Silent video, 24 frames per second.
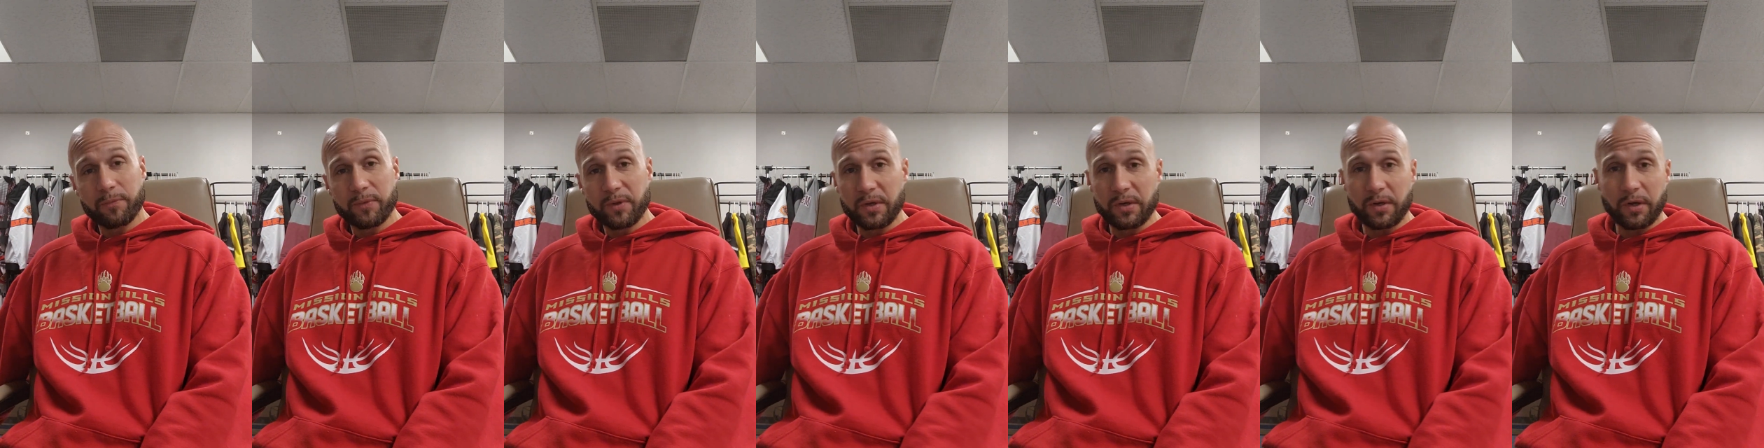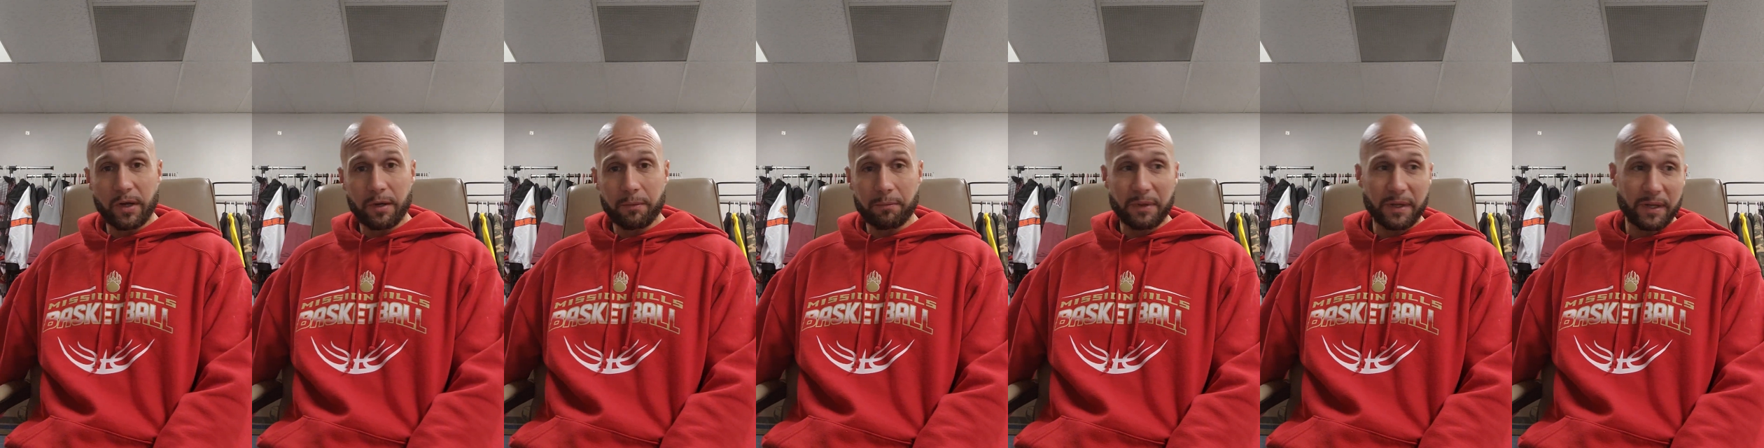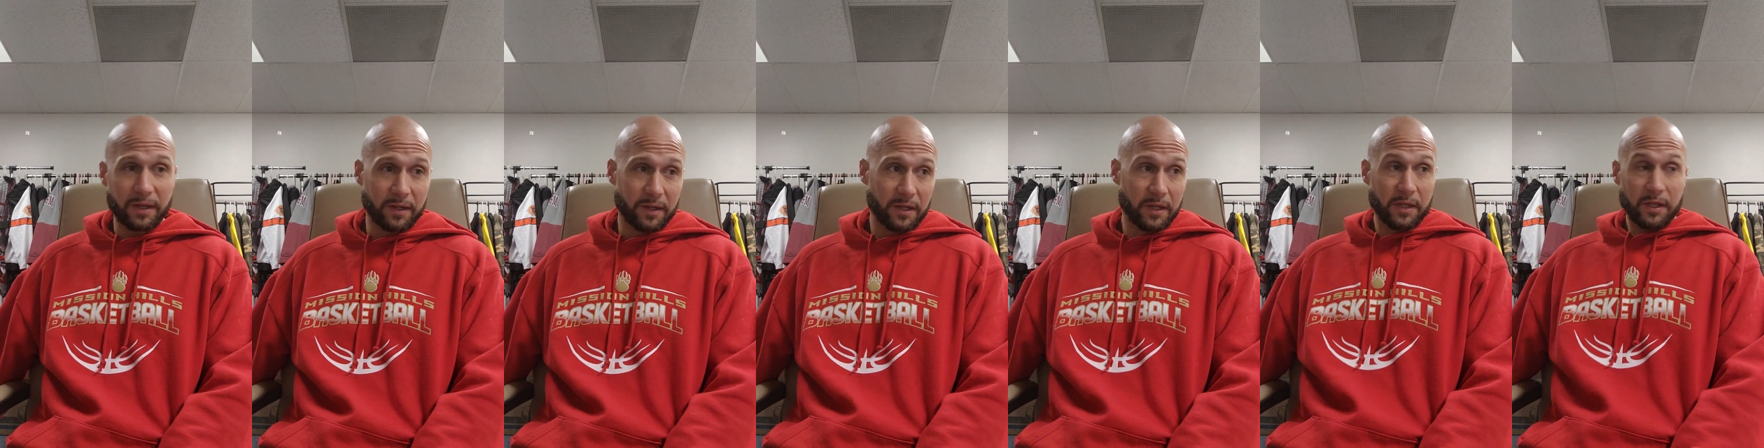You know what I
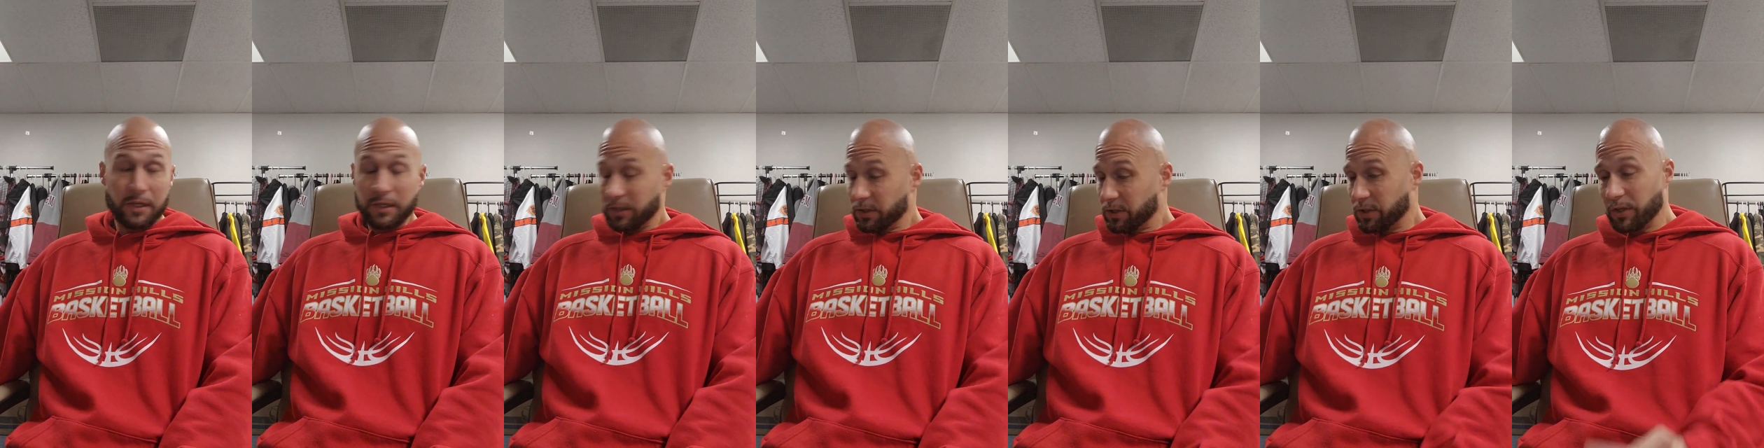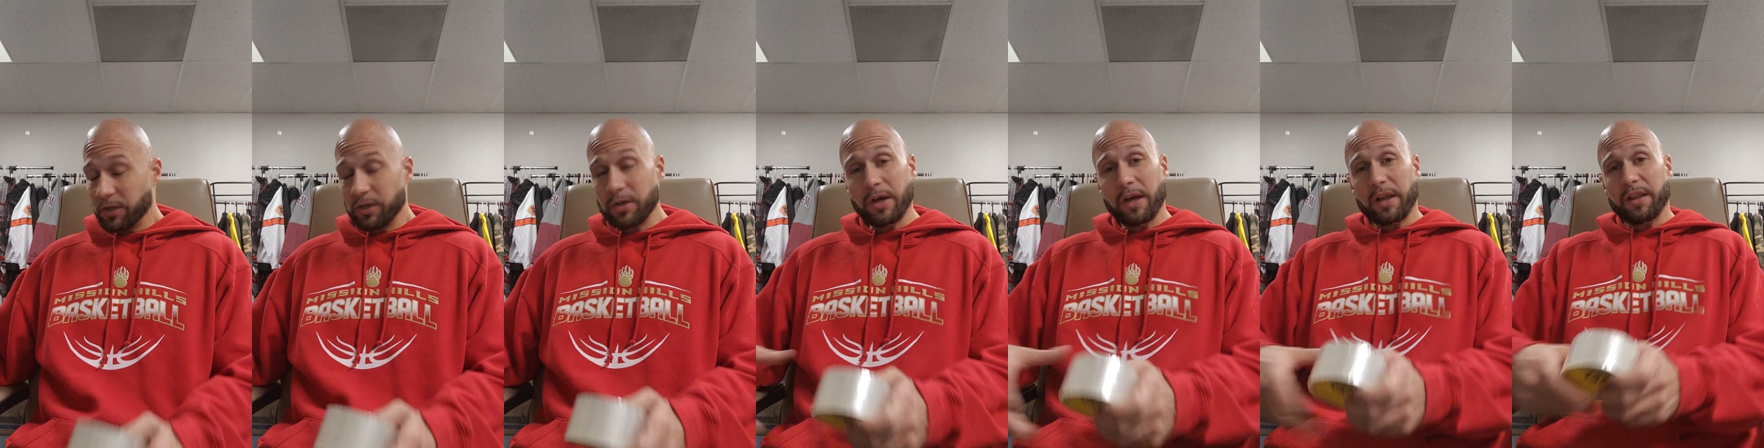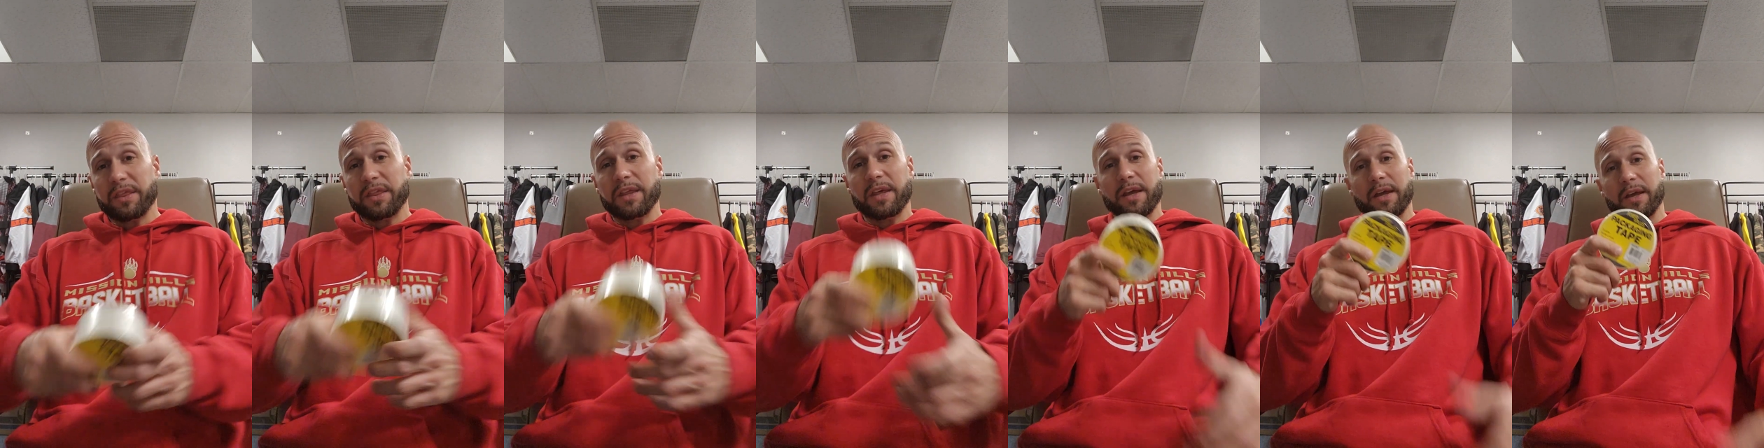mean? So you
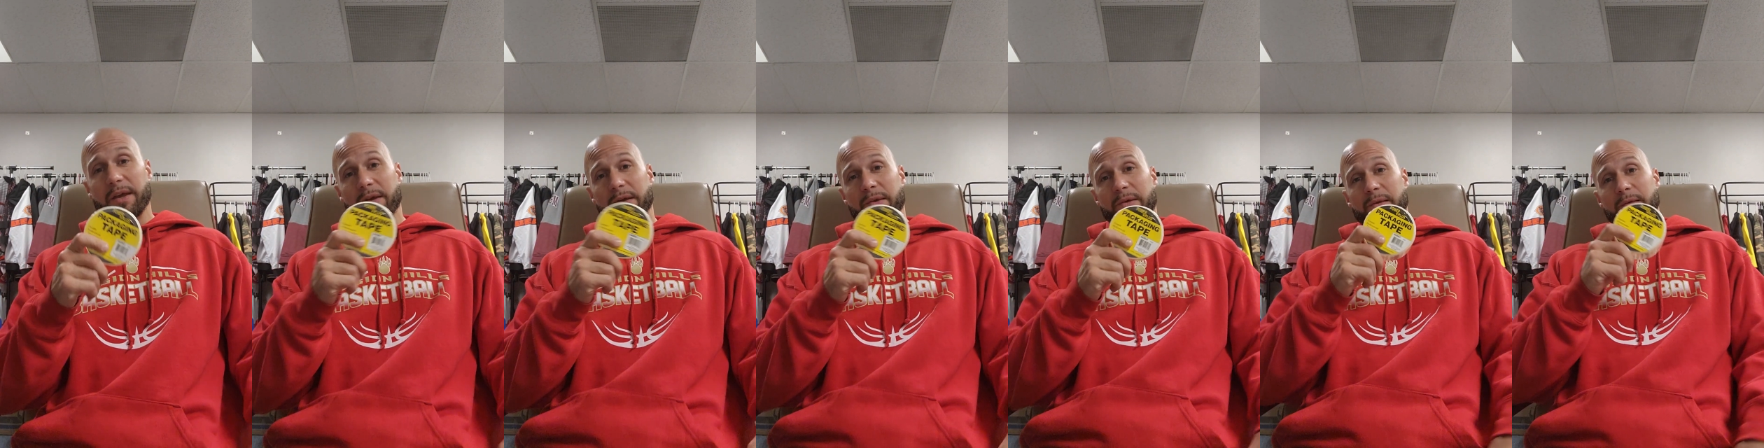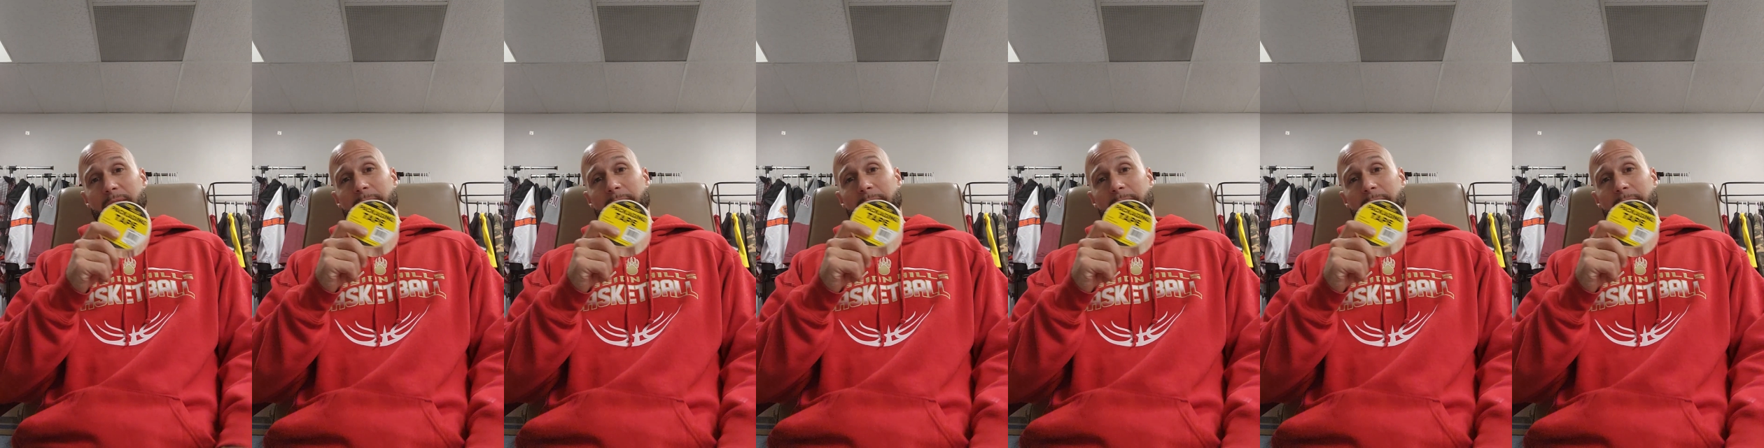got to think.